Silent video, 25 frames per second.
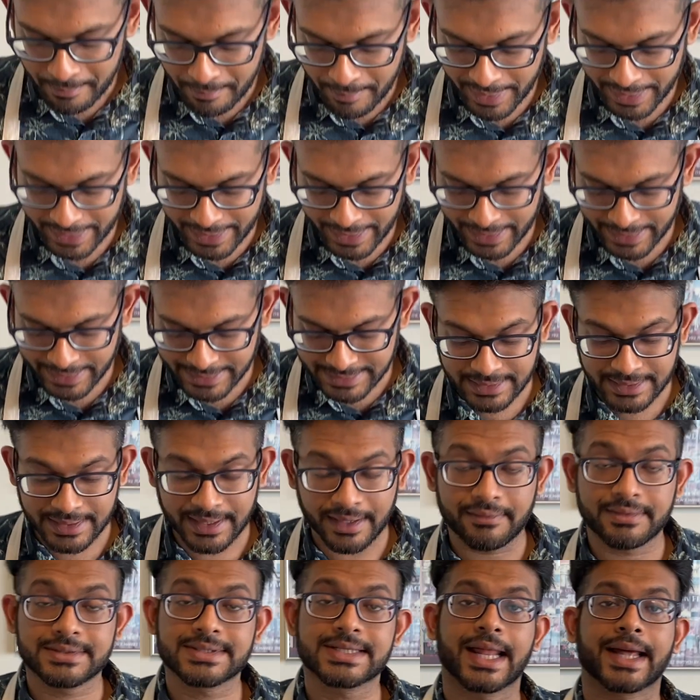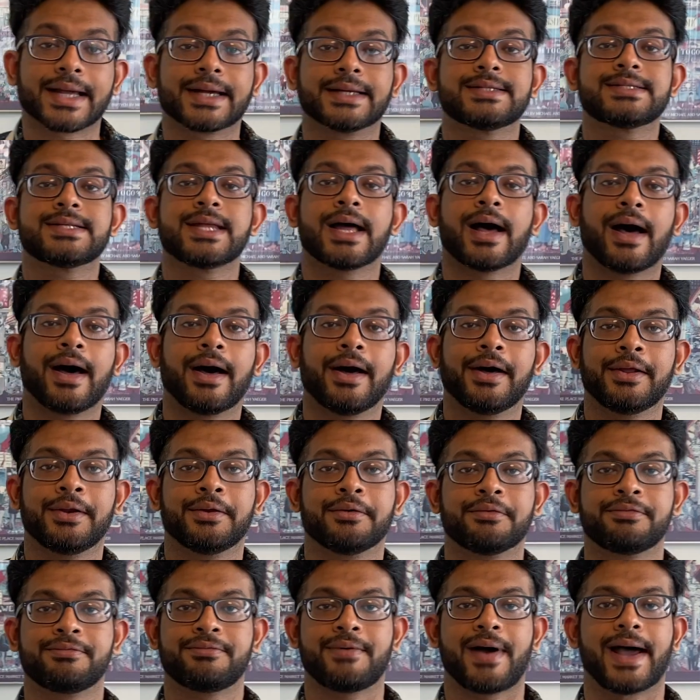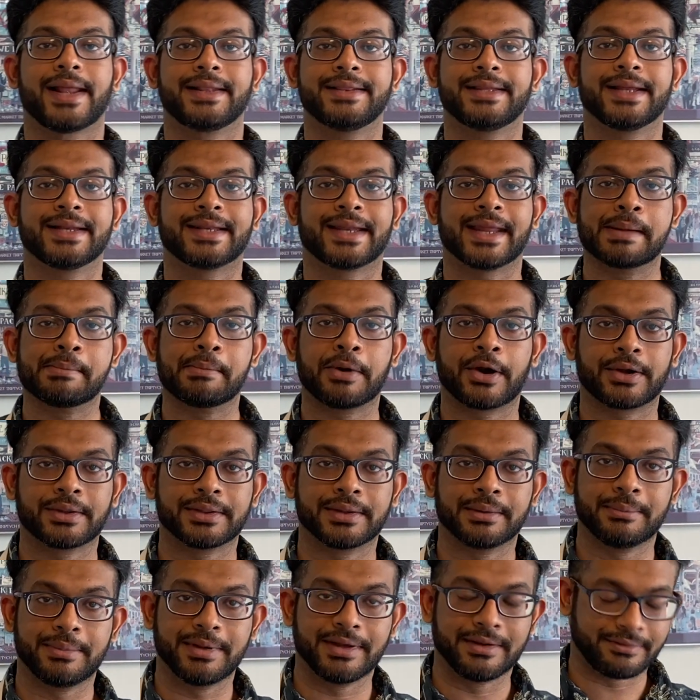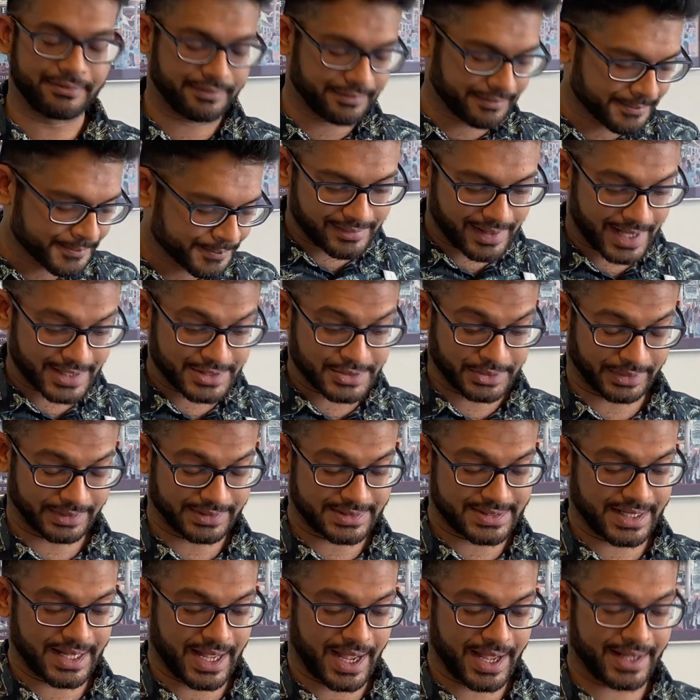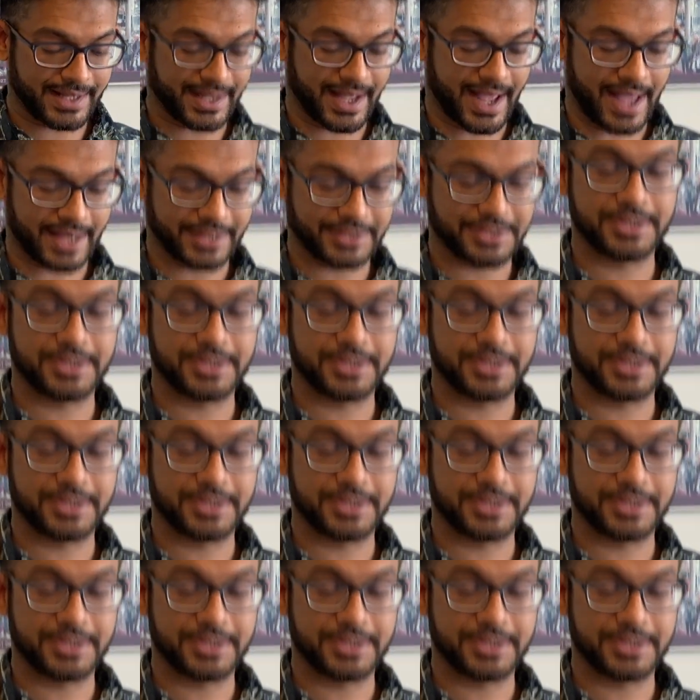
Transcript: because there was like a ton of fat that came out of the beef. As you can see, I had to